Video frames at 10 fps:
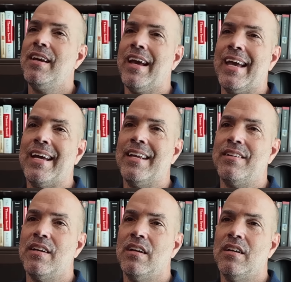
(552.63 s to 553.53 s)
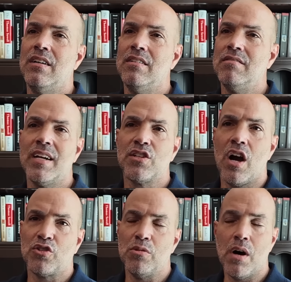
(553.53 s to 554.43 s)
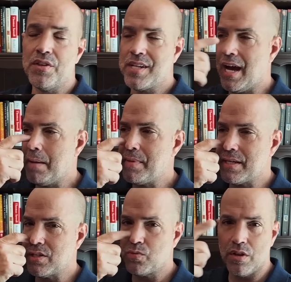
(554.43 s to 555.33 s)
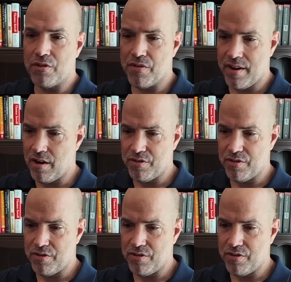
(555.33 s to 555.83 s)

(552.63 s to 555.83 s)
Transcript: And uh, I talk to them all the time because, well, they're there.